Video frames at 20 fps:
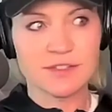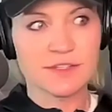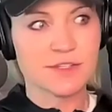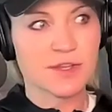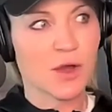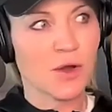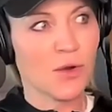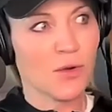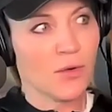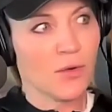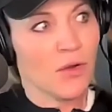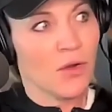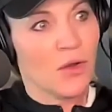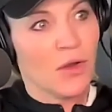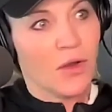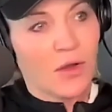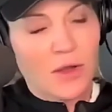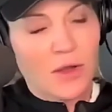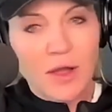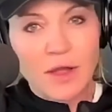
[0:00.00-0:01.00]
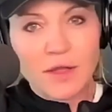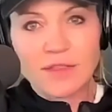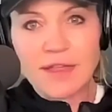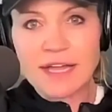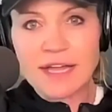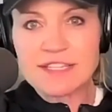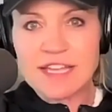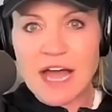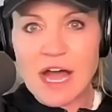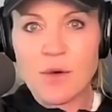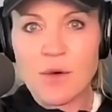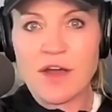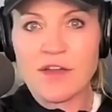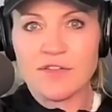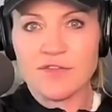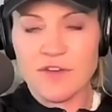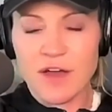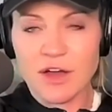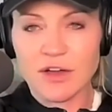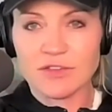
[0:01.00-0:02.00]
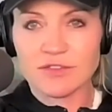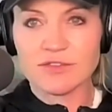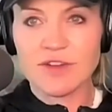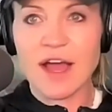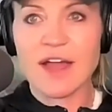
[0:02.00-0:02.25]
And so that's how I felt.